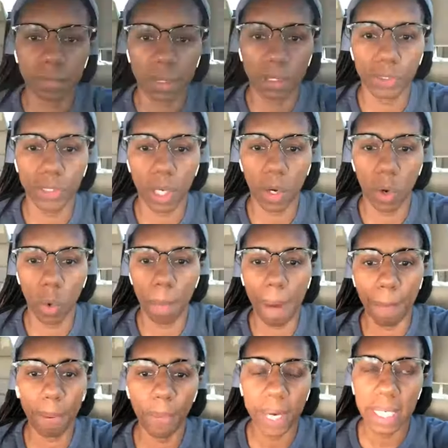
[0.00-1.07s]
so my
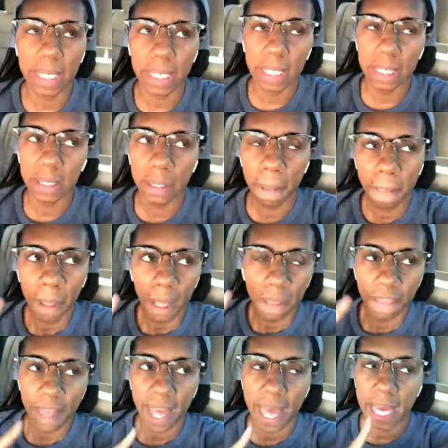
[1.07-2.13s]
point is
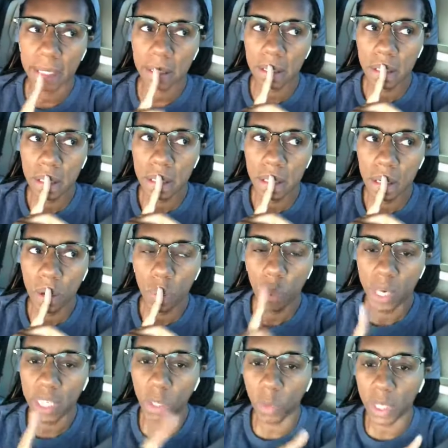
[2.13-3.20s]
that
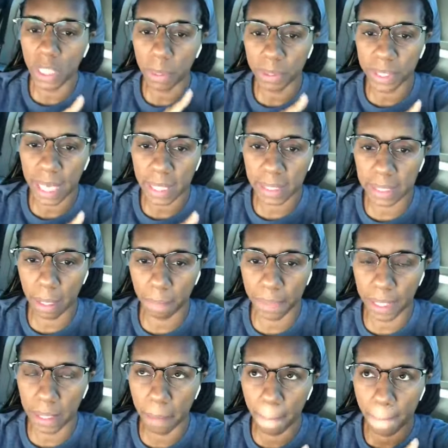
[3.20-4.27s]
Wendy Williams says
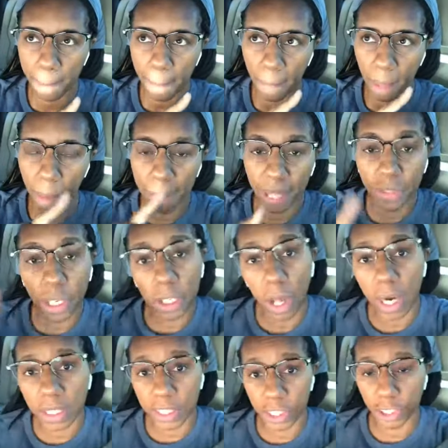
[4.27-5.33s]
something about the
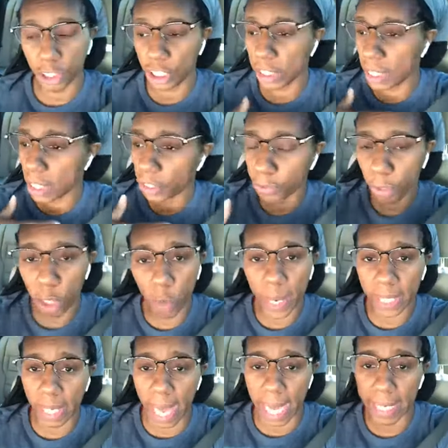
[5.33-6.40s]
Clark sisters. She did a throwaway
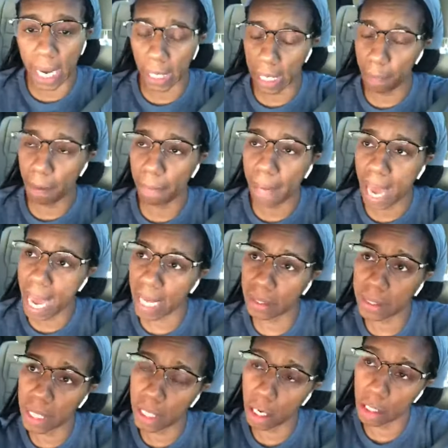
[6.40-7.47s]
line. Now keep in mind
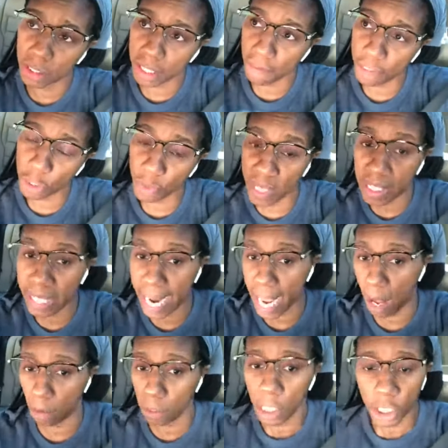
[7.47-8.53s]
that her stuff is written
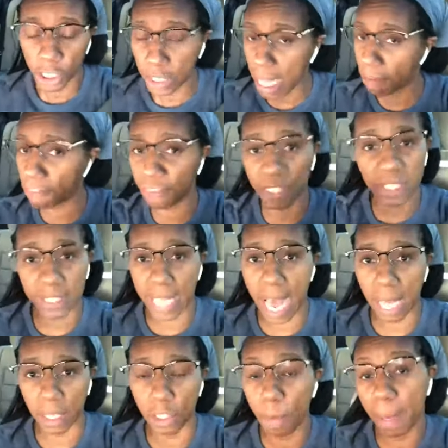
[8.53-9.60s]
down. She's not
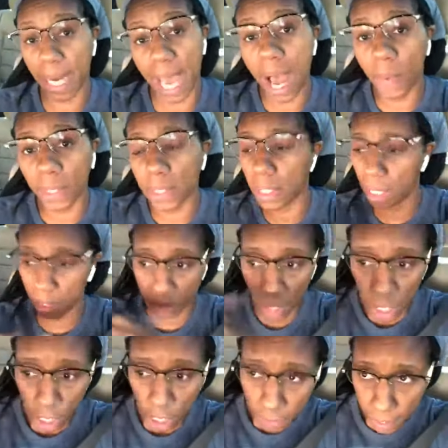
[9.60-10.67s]
freestyling, no matter how it looks.
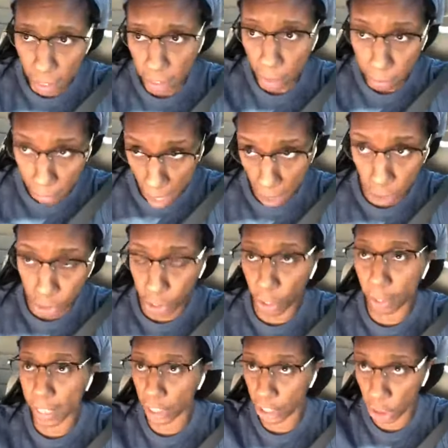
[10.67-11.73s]
There's a monitor
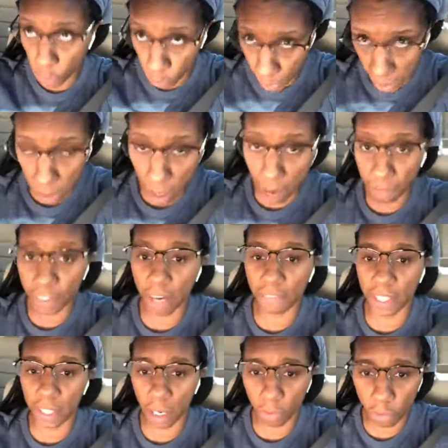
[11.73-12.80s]
that she's reading off of
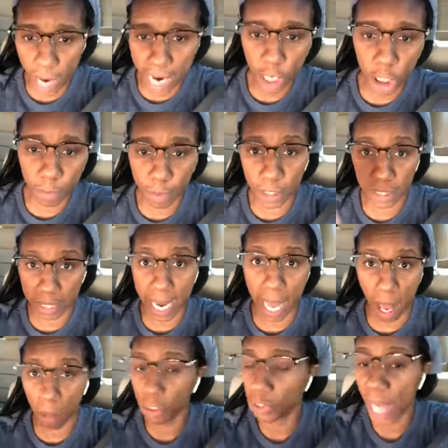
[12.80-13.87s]
that her writers puts
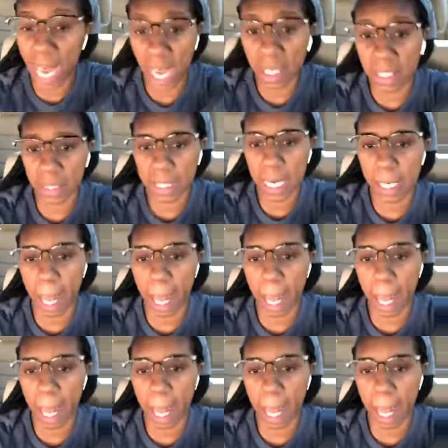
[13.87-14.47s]
down. So I understand